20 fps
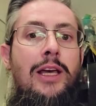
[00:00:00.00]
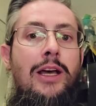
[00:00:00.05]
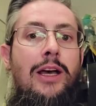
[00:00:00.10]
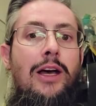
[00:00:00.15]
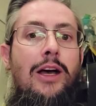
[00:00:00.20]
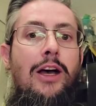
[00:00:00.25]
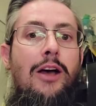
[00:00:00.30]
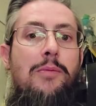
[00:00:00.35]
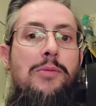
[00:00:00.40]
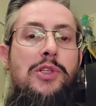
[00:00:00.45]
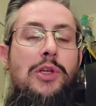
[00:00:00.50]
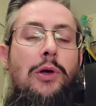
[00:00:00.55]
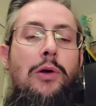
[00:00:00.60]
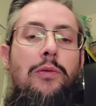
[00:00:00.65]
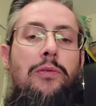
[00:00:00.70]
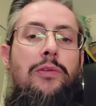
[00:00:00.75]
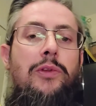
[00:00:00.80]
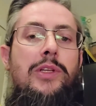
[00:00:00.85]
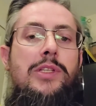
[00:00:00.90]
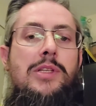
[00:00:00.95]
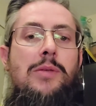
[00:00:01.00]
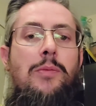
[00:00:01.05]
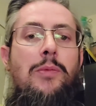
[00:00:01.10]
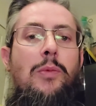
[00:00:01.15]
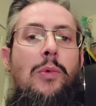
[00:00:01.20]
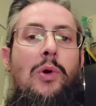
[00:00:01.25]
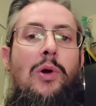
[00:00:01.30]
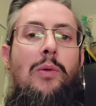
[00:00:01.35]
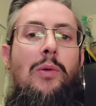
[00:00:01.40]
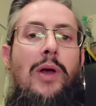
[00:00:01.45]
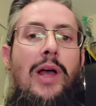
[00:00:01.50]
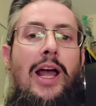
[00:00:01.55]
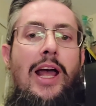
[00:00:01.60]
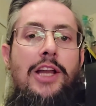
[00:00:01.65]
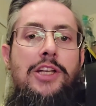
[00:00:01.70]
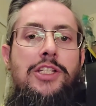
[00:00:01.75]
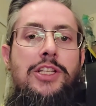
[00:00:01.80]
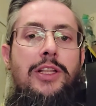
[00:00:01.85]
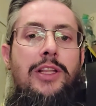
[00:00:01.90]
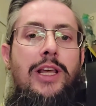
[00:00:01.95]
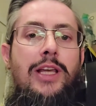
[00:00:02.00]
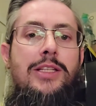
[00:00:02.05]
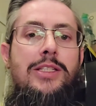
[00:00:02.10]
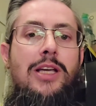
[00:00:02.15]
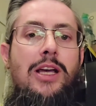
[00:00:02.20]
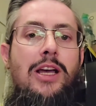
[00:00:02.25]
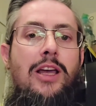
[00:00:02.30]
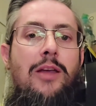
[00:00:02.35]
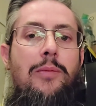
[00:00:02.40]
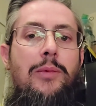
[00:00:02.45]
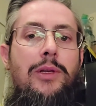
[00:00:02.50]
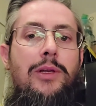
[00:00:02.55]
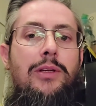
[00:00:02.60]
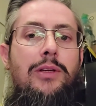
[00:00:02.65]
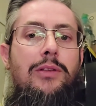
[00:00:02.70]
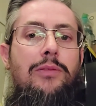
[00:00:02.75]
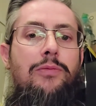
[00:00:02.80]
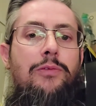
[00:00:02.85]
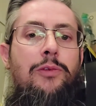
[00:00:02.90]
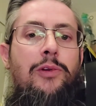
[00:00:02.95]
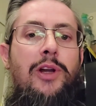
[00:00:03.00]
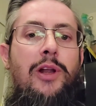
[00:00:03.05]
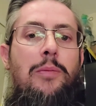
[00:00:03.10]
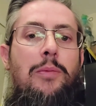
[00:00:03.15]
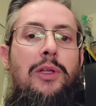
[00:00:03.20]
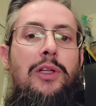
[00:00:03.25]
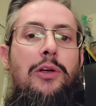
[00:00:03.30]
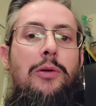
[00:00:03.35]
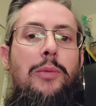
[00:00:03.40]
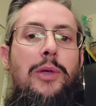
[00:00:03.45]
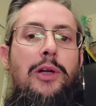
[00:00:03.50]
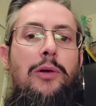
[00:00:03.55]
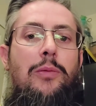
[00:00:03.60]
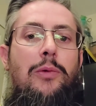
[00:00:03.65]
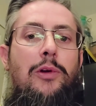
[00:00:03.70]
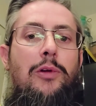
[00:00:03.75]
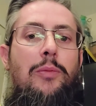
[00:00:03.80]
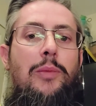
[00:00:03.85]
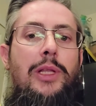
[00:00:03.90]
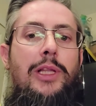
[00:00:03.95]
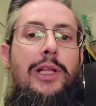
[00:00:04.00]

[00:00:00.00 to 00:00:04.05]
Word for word: Um, so hopefully some more will hatch in that time, and it'll free up a little bit of room in